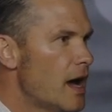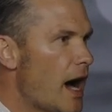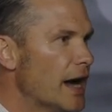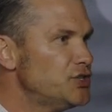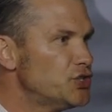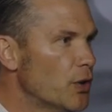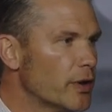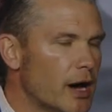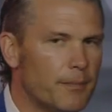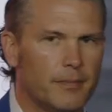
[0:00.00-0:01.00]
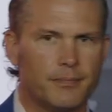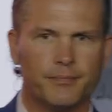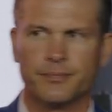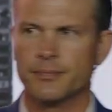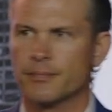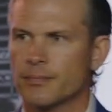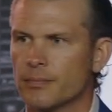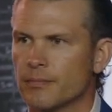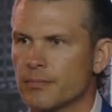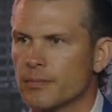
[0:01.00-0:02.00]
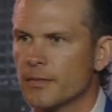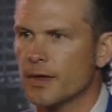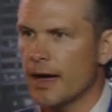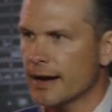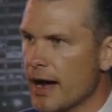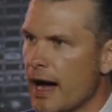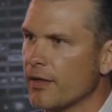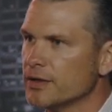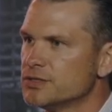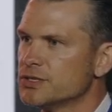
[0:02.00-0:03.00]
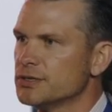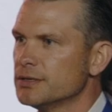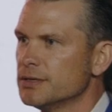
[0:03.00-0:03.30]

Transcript: I showed up at college,